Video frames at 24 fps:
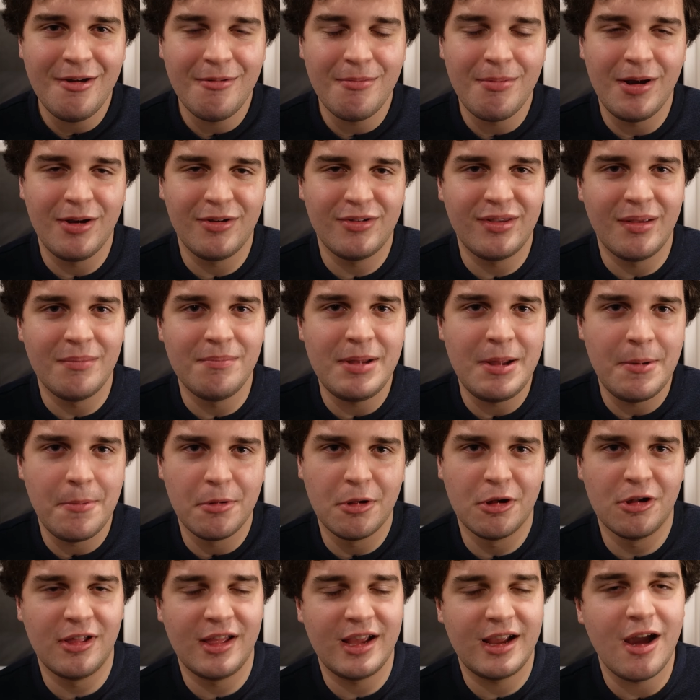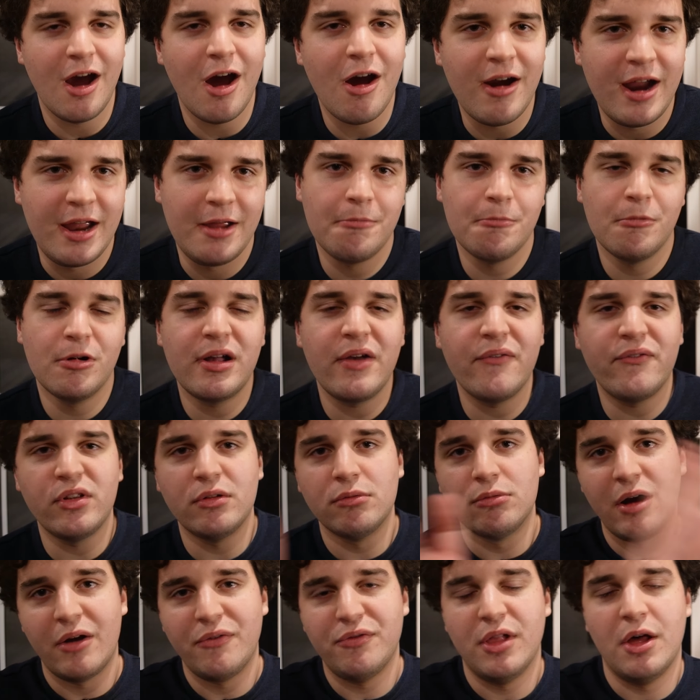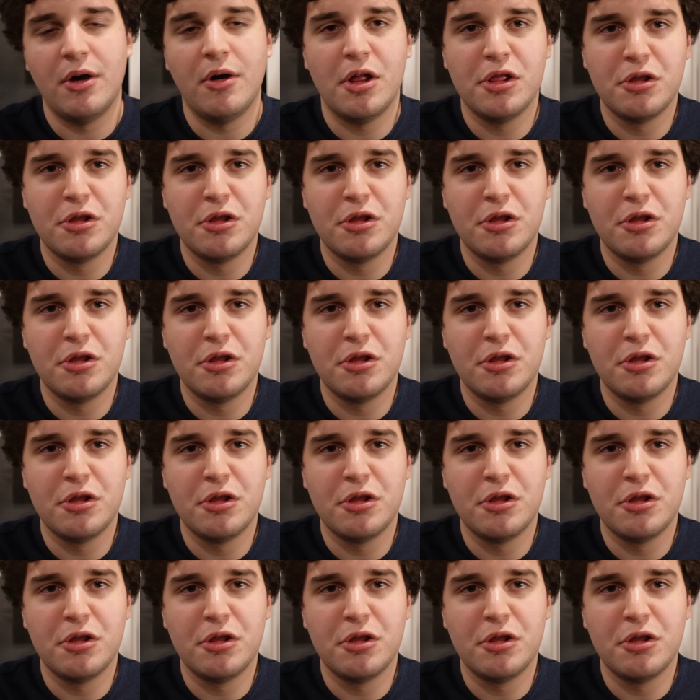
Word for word: where some people are like, all right, we'll give it to Ruffalo.